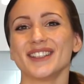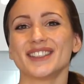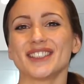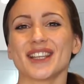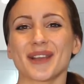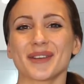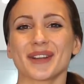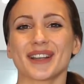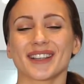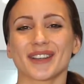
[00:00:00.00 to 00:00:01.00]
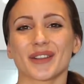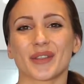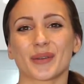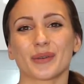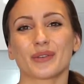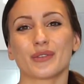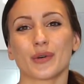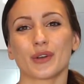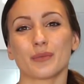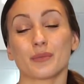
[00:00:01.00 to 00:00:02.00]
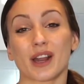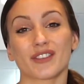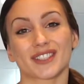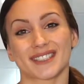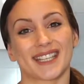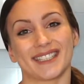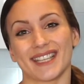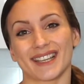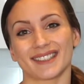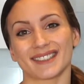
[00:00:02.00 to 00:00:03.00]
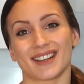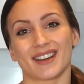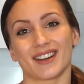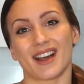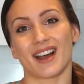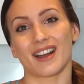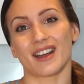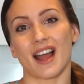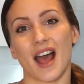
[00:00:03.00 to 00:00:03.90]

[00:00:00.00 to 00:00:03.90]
Today we're gonna go through 4 breakfast ideas that are